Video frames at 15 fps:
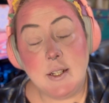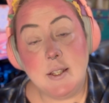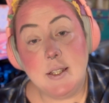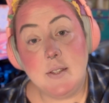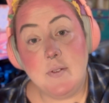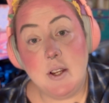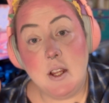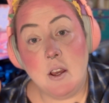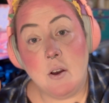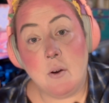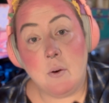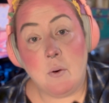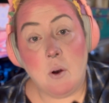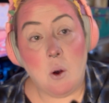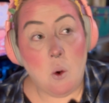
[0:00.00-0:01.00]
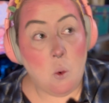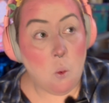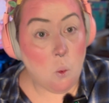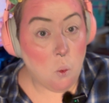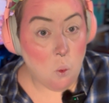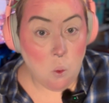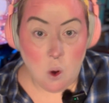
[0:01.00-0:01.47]
of this video
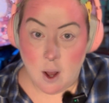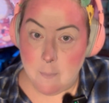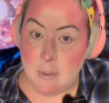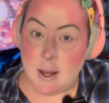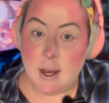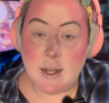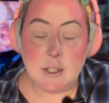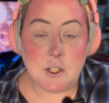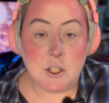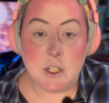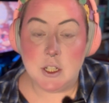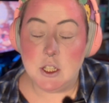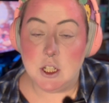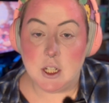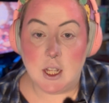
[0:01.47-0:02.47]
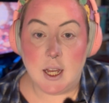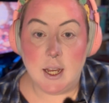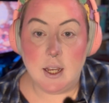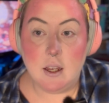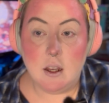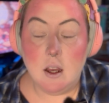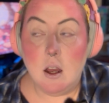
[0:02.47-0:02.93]
what my eyes are going to look like.